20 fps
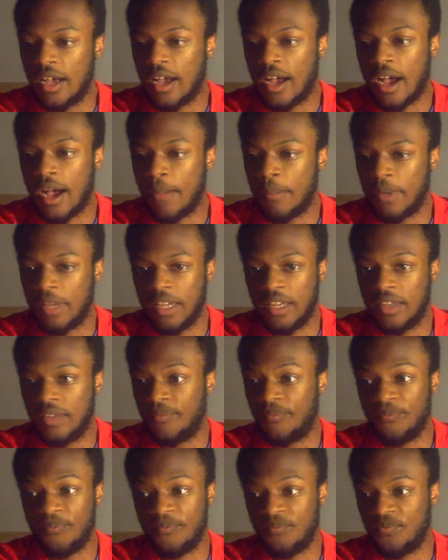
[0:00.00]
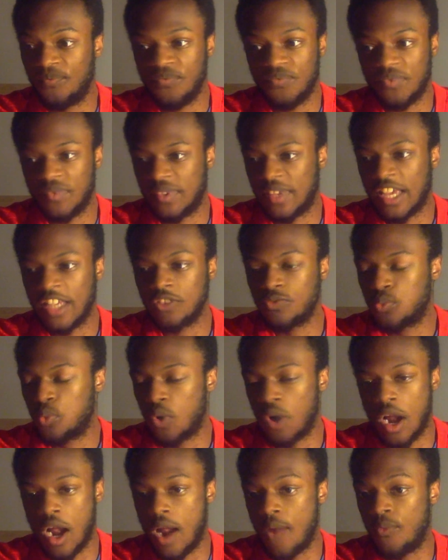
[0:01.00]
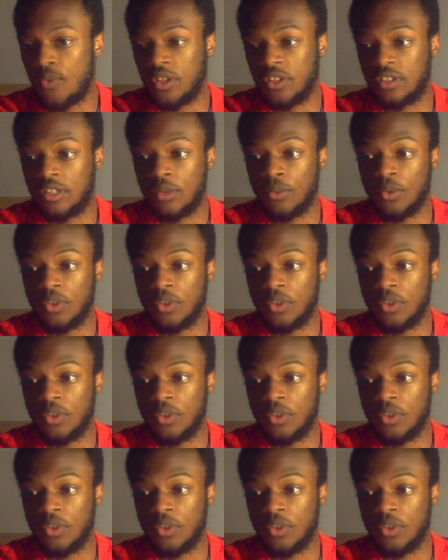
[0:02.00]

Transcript: I mean, that's where everything